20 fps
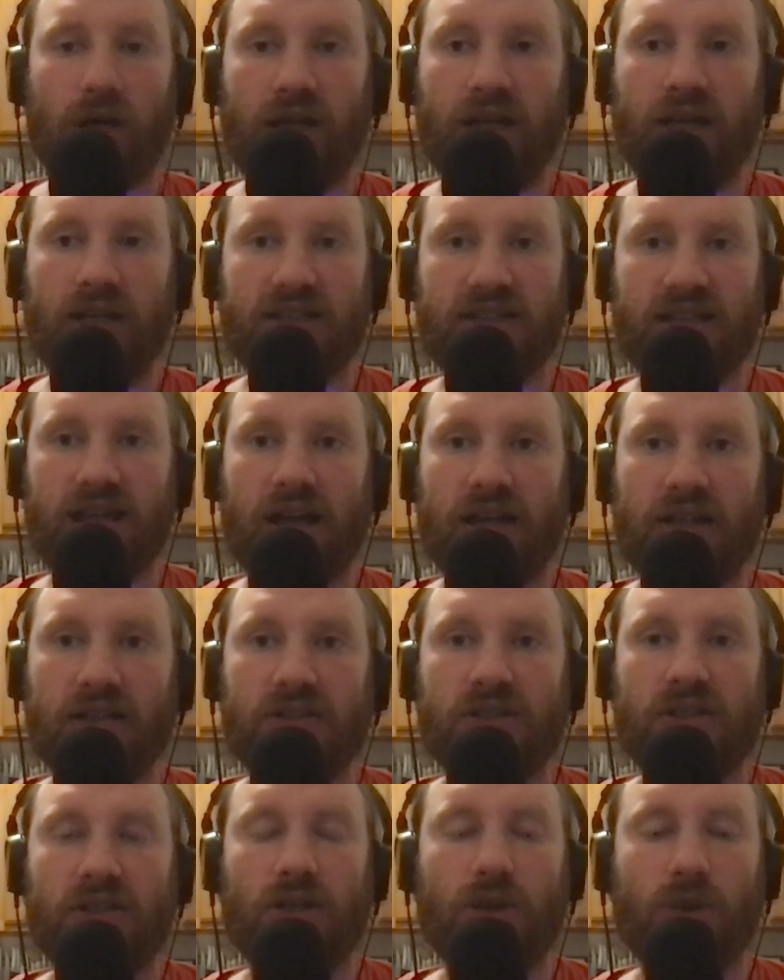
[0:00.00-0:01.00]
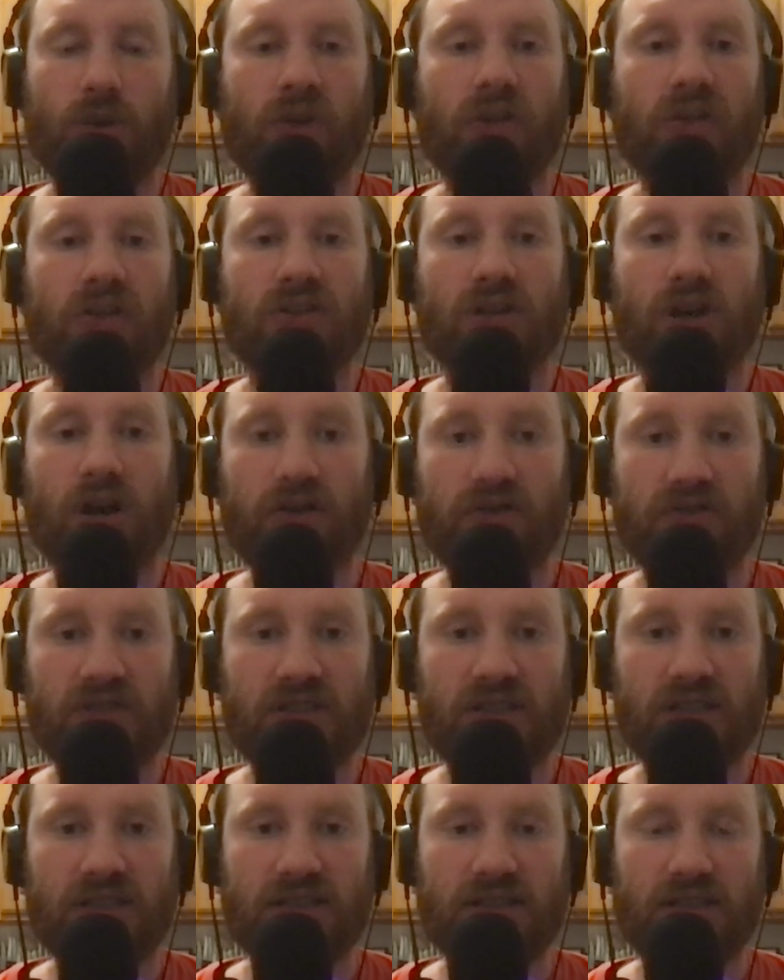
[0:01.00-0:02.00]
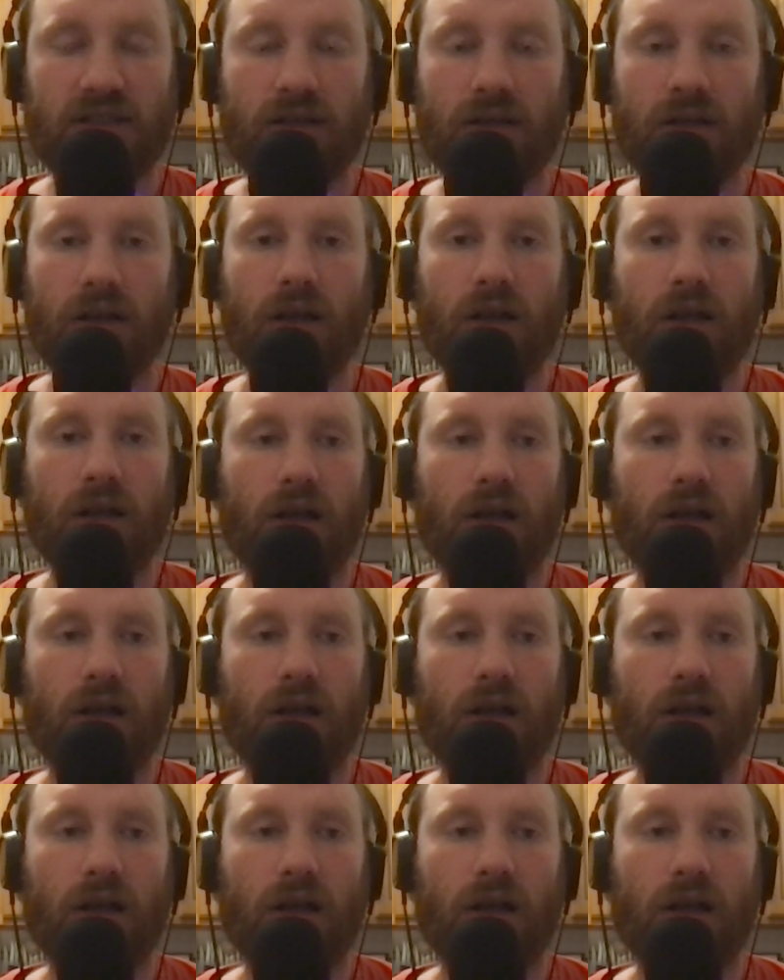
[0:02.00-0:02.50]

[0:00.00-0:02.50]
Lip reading: he decides to do in this offseason,